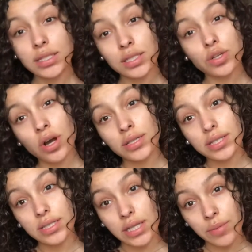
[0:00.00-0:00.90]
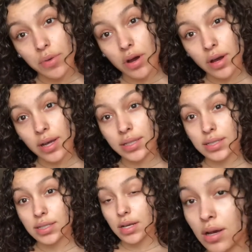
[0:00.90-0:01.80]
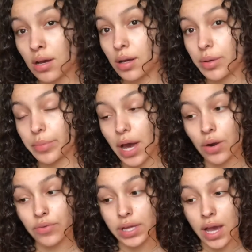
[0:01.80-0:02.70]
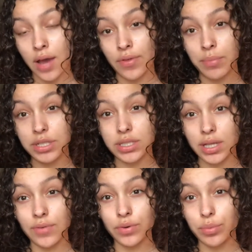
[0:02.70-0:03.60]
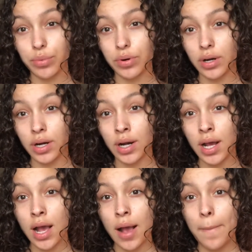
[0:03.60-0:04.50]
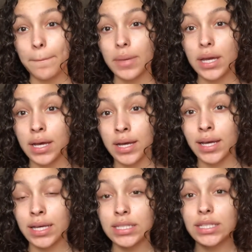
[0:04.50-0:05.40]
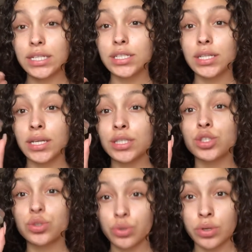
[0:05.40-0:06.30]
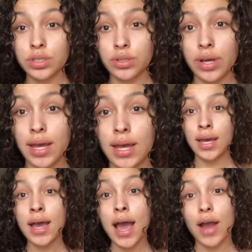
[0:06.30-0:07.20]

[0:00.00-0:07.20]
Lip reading: is called Seamoss. I don't really have that much left no more because this shit is torch, okay?